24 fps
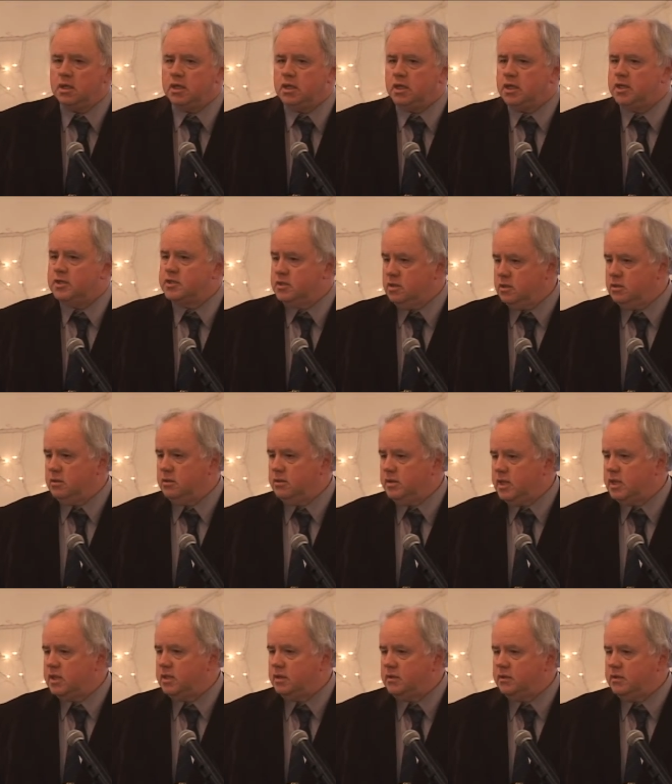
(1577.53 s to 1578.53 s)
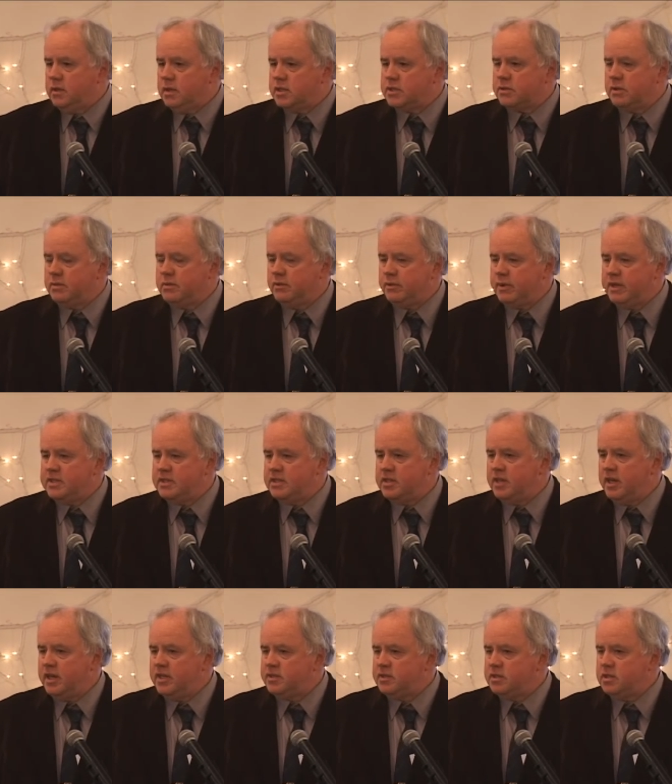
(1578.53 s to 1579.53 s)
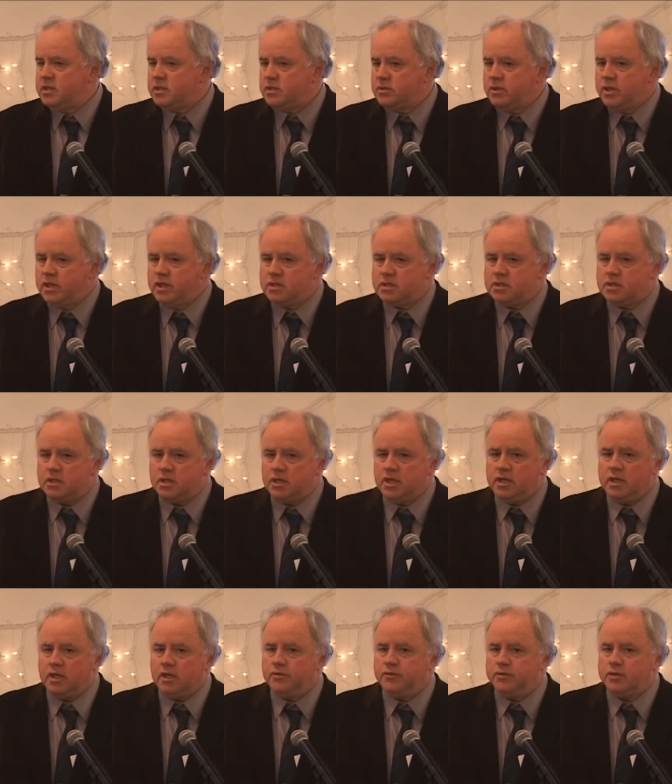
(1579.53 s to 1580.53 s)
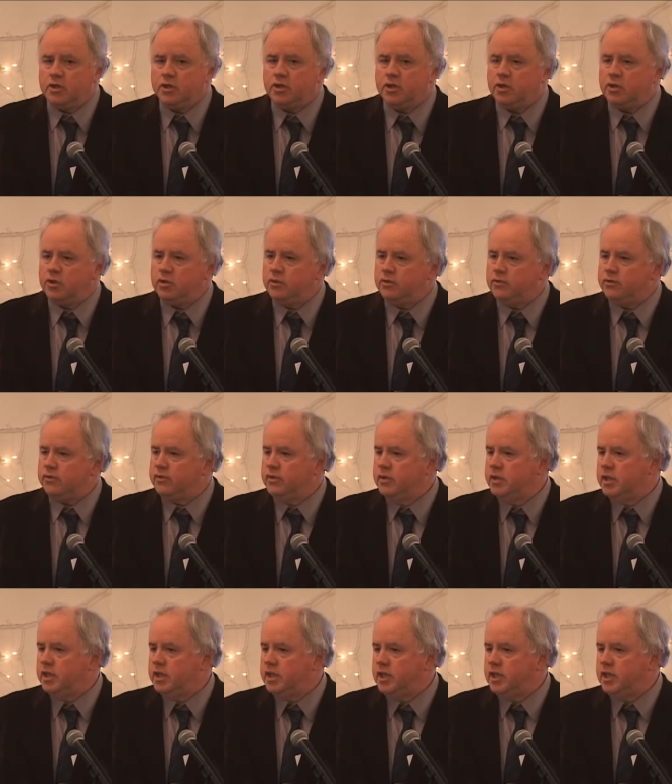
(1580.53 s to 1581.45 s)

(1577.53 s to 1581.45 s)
Uh, so that, that's what I mean when I say Icy Straits, uh, Elfin Cove.